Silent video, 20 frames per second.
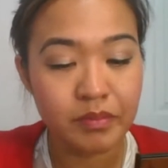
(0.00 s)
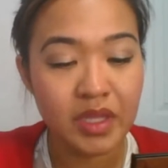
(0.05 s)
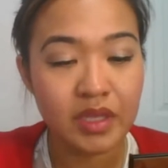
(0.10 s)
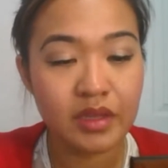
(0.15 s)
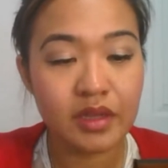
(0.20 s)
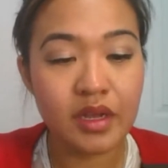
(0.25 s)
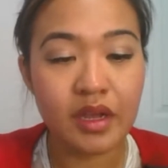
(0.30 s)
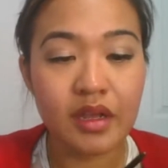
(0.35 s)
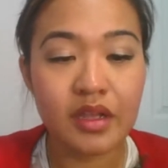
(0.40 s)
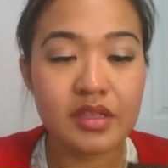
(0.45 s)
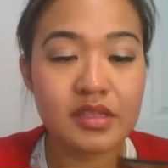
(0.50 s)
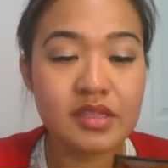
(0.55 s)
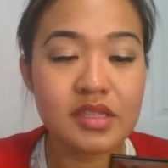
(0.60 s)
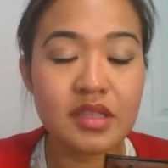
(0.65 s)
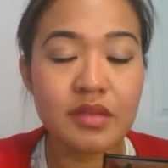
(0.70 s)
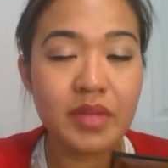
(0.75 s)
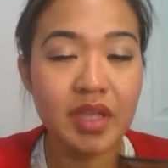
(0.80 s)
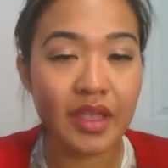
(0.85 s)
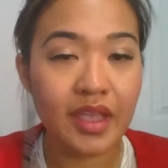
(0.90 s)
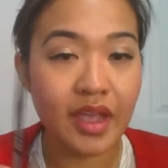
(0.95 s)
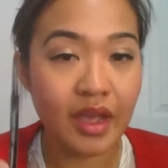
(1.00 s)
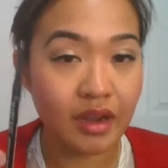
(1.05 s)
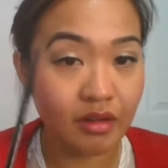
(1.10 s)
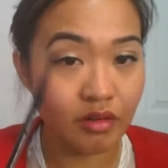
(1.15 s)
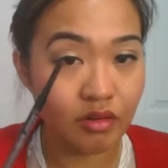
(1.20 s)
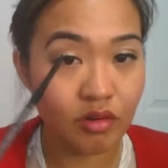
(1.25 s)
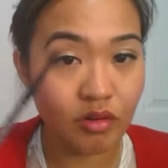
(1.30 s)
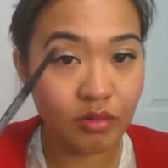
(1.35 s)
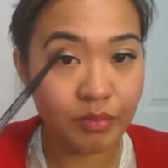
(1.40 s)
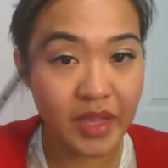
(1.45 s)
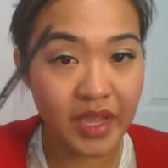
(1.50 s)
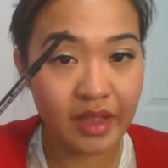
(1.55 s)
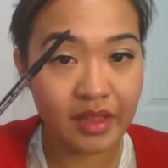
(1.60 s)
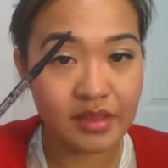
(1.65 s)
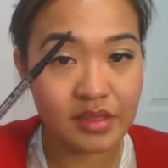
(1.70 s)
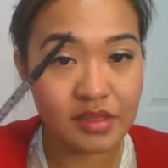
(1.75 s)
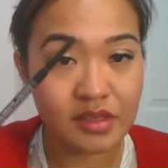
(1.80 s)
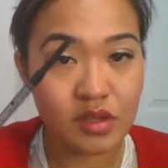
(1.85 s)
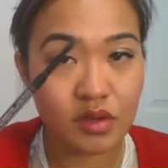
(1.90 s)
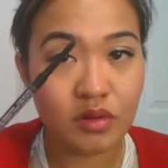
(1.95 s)
because the mechanical
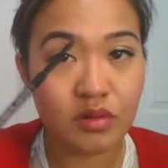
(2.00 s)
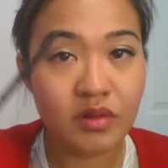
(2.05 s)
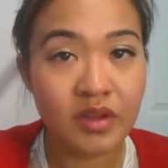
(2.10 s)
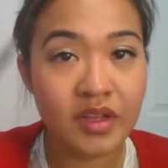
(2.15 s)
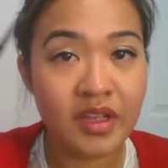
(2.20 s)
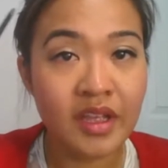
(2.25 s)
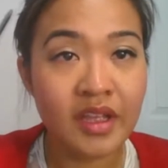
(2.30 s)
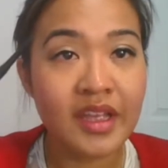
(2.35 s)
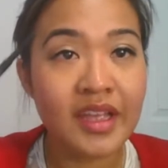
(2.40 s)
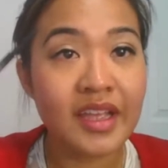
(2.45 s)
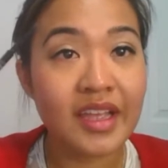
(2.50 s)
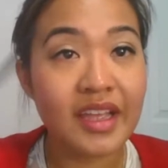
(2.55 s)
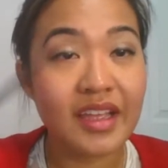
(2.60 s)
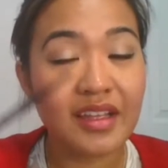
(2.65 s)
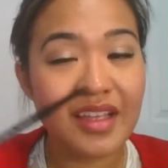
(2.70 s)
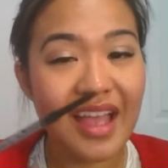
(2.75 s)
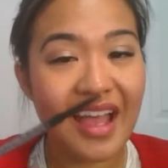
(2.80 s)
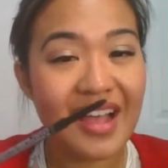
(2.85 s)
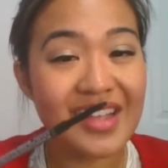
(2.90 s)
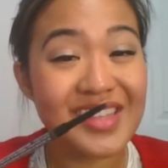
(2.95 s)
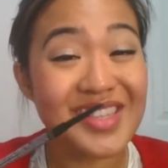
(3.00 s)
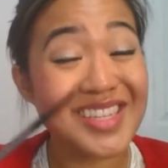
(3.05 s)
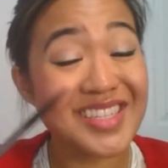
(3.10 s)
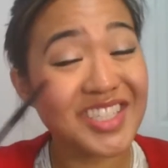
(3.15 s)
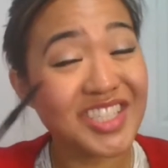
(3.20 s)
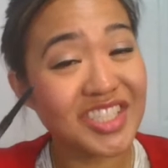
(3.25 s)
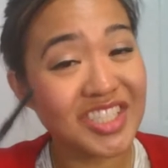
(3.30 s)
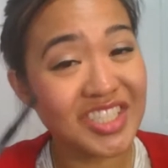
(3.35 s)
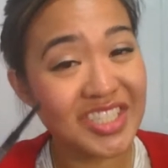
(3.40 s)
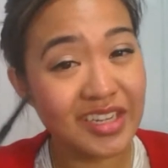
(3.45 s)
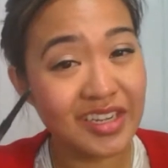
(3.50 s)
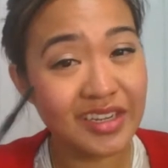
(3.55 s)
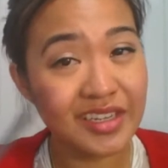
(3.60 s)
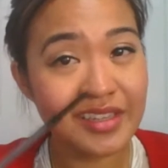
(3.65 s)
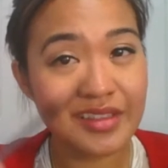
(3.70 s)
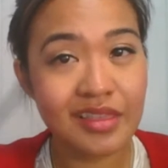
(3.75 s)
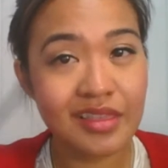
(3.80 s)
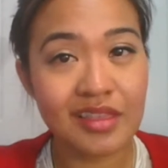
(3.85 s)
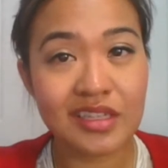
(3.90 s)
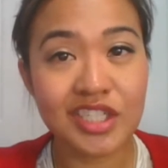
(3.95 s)
pencil has the
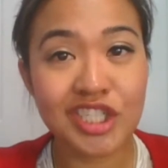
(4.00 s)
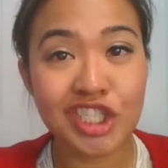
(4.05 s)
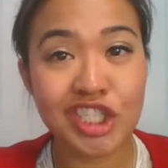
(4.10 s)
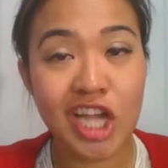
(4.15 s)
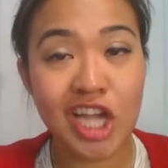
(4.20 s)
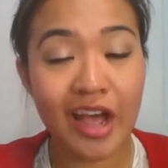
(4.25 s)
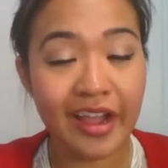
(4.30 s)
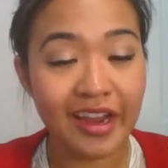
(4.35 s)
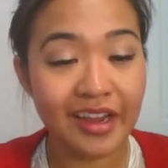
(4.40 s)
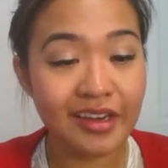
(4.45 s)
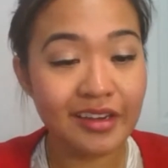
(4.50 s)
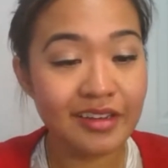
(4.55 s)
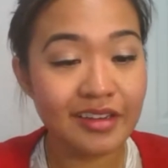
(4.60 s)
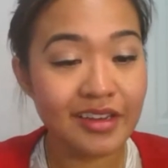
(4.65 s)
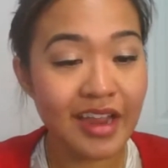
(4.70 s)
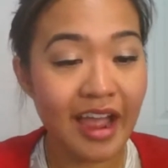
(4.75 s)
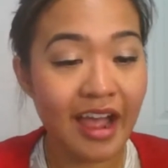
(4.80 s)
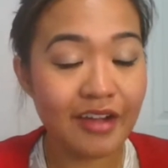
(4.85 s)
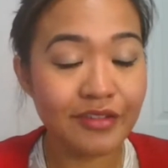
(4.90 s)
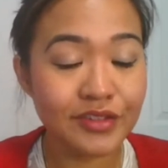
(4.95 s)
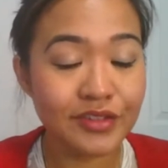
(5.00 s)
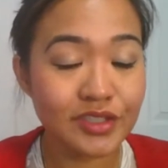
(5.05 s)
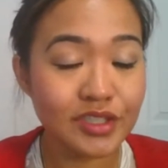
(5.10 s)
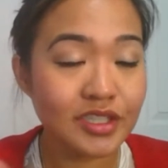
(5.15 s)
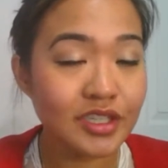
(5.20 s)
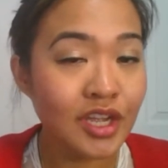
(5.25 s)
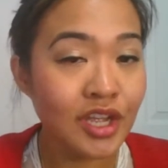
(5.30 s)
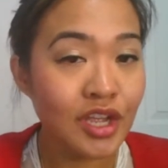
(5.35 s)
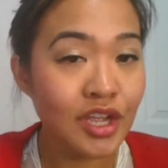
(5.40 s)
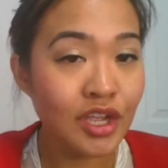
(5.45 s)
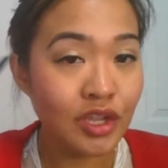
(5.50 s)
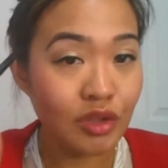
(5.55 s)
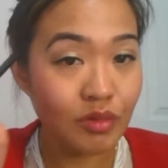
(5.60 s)
sheen, the shine after.